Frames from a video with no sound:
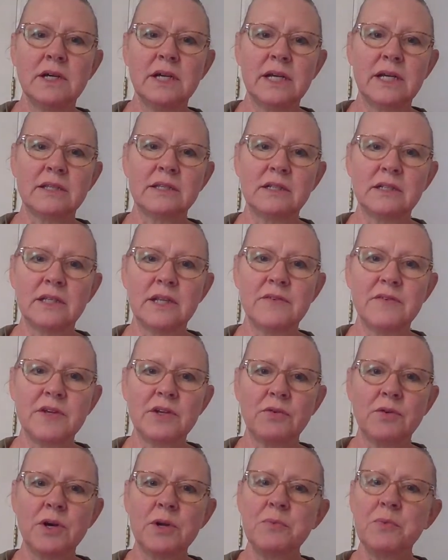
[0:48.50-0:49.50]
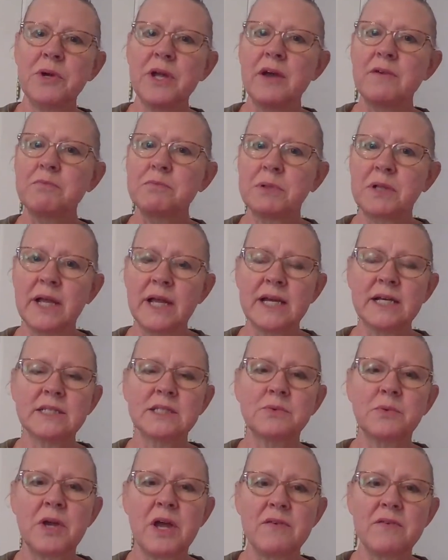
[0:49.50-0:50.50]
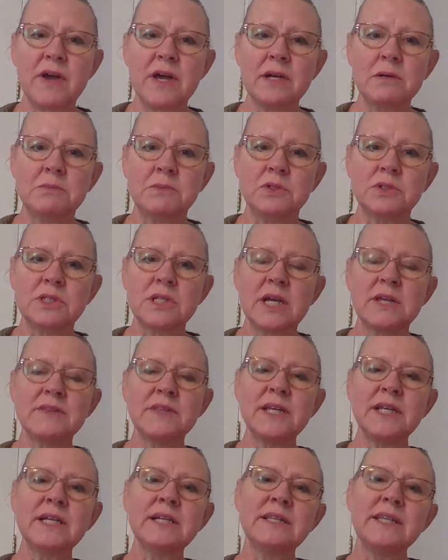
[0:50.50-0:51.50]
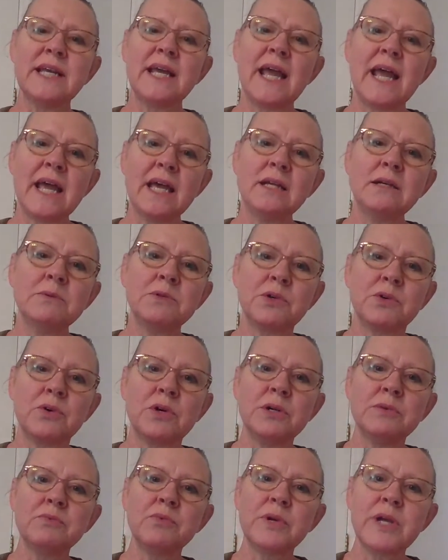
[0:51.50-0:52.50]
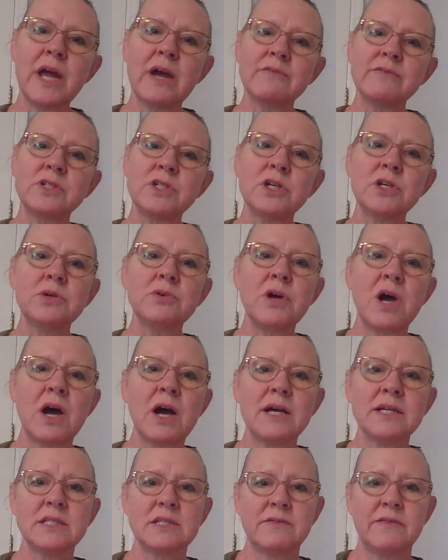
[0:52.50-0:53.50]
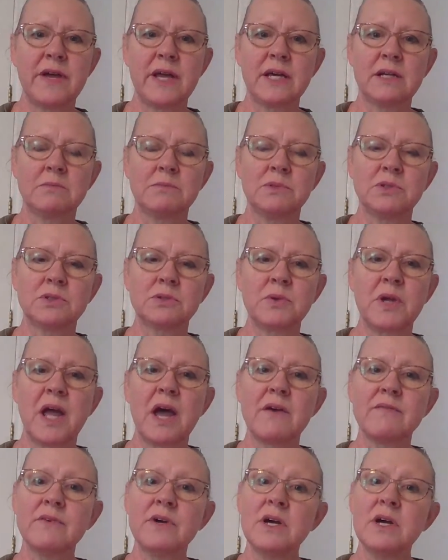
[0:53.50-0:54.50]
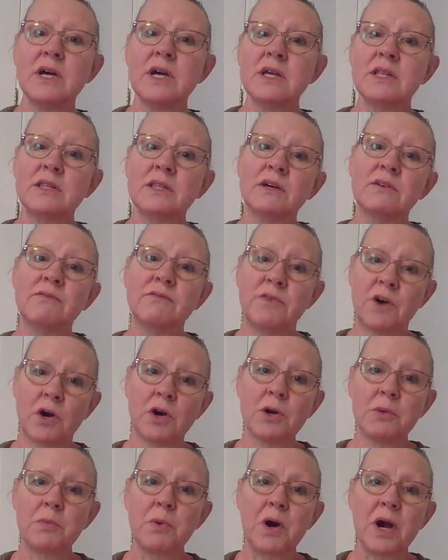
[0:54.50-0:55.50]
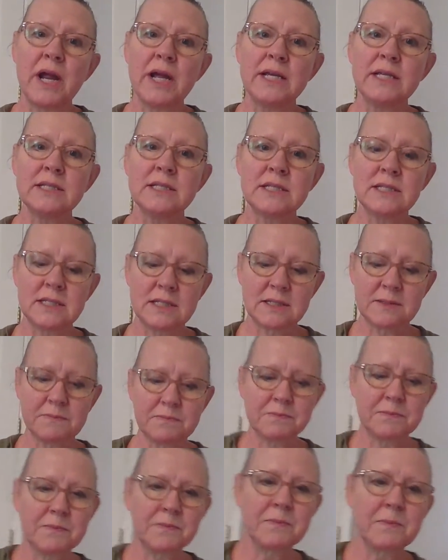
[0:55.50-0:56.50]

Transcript: In the living group, we have plants, we have animals. And then in the animal group, we have two kinds of animals. We have the vertebrates,